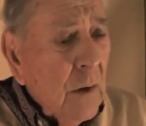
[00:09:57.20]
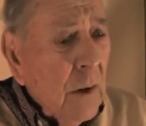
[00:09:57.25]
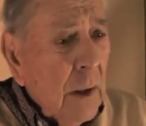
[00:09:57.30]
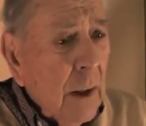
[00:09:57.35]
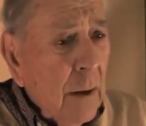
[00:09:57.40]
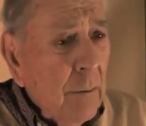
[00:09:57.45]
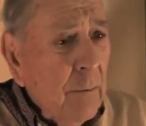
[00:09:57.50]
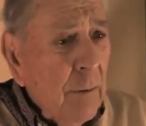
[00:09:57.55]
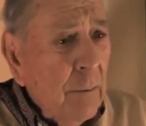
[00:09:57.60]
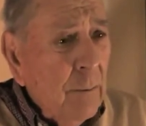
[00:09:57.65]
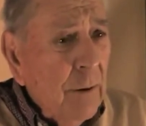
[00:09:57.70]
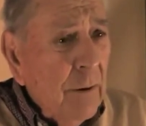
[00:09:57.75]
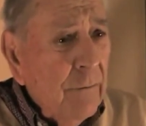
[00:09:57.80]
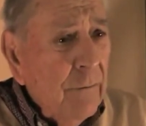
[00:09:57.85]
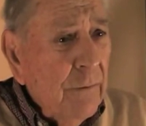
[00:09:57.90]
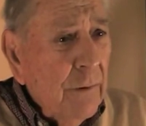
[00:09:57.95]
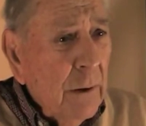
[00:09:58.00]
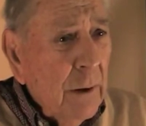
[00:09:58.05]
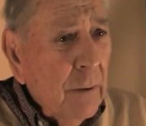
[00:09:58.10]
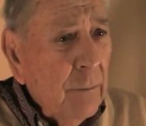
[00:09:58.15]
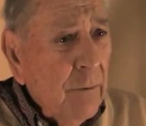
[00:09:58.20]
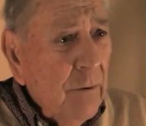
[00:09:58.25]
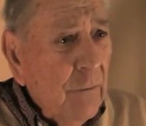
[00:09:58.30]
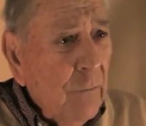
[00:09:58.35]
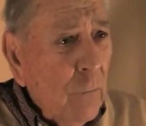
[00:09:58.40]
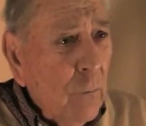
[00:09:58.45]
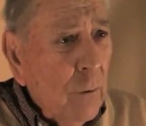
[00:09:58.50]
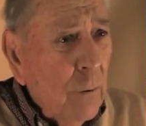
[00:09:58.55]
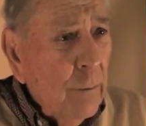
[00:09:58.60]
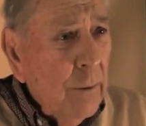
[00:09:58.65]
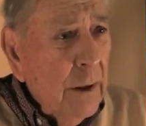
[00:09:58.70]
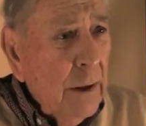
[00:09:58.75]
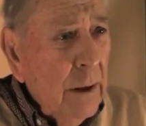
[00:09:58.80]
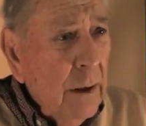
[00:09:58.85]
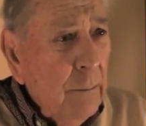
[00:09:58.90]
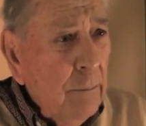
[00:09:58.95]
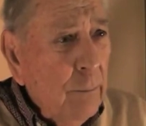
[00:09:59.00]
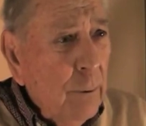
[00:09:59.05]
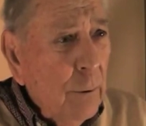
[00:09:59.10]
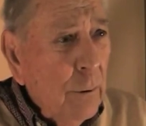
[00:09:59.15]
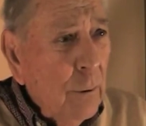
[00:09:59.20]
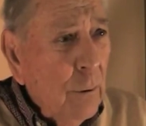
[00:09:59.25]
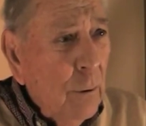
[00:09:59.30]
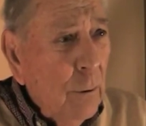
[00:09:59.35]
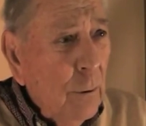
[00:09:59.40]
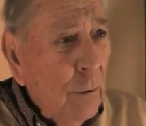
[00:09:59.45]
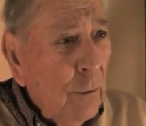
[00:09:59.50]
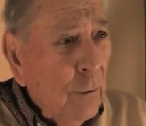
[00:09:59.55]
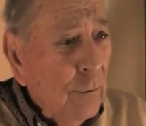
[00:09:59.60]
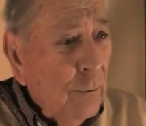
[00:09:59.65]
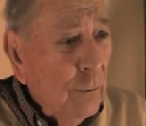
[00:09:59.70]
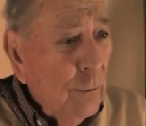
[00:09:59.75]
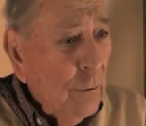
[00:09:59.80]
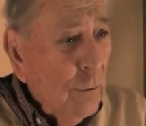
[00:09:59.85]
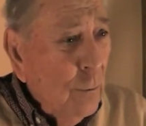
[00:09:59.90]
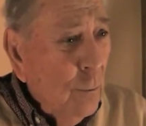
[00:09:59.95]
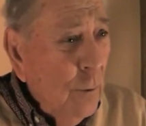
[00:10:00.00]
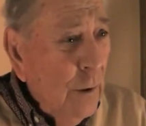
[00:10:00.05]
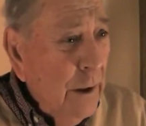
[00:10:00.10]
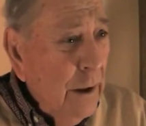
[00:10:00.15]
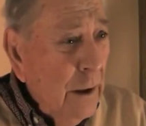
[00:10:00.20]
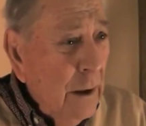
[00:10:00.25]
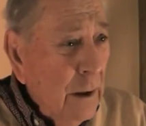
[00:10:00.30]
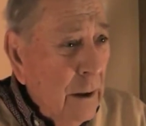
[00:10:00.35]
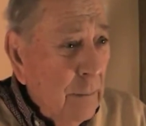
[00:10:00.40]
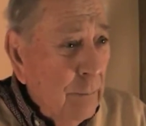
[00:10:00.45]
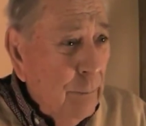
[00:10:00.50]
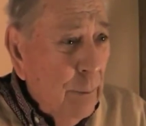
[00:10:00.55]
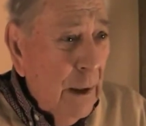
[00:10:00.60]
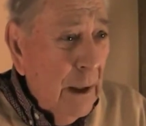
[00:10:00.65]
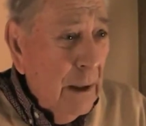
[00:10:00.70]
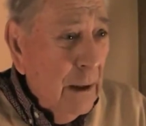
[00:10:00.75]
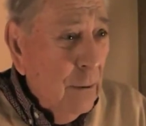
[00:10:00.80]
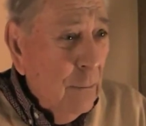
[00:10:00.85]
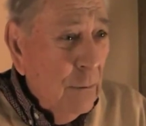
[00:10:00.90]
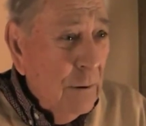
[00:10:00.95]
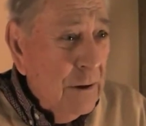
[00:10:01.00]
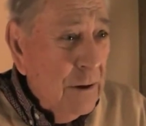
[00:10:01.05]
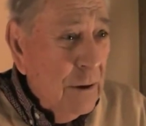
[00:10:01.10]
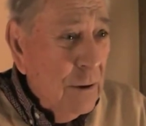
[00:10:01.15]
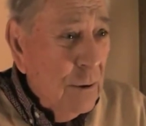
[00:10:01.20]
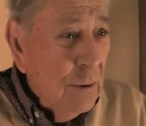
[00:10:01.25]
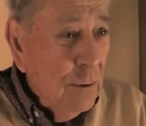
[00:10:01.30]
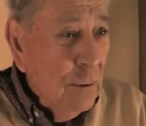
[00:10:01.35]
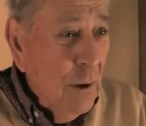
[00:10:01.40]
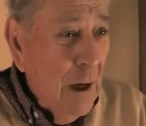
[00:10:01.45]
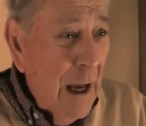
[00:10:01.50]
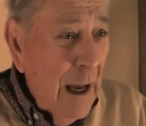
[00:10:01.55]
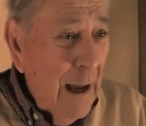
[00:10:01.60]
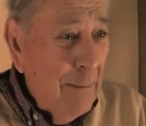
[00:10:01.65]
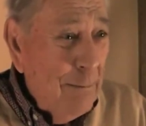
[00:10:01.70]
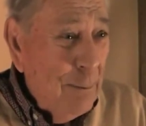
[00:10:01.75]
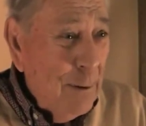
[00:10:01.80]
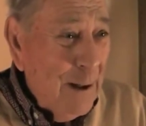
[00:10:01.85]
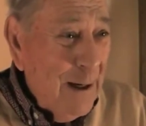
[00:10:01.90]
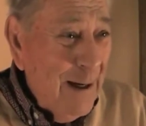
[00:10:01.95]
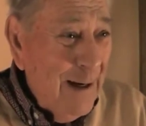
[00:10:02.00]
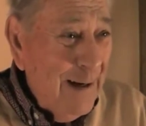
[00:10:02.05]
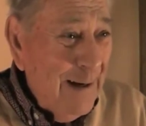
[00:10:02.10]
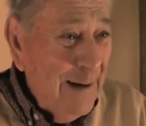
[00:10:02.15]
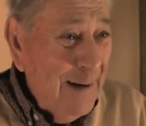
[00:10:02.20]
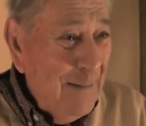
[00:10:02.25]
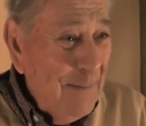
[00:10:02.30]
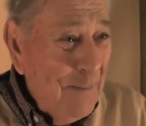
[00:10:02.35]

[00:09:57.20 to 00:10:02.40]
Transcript: I remember the fellow before me, he put a hole through the wing and the pilot wasn't too happy.